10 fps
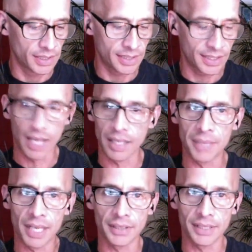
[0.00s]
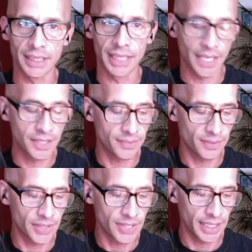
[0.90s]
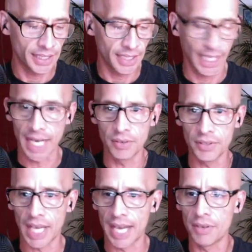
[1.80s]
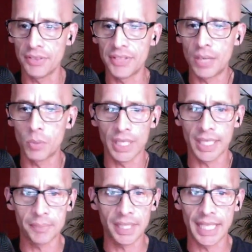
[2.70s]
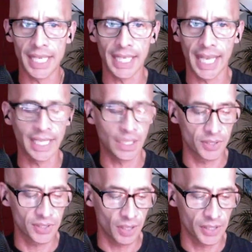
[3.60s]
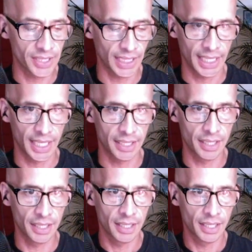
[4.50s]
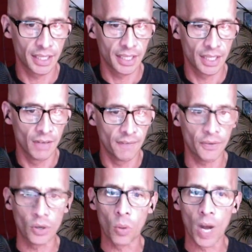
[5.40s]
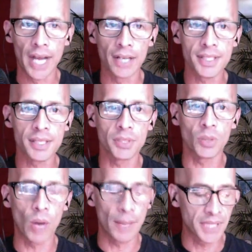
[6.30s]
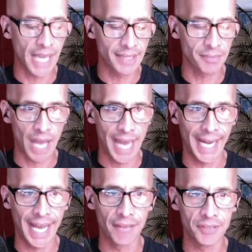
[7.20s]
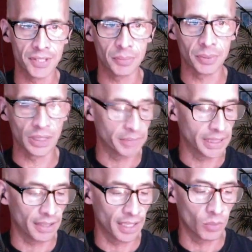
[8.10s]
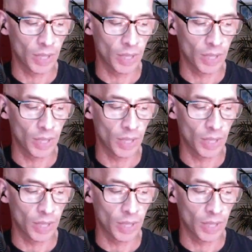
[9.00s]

talk about the election for a second. And I don't think we're going to be getting any results in for a while. Some of the websites might have some preliminary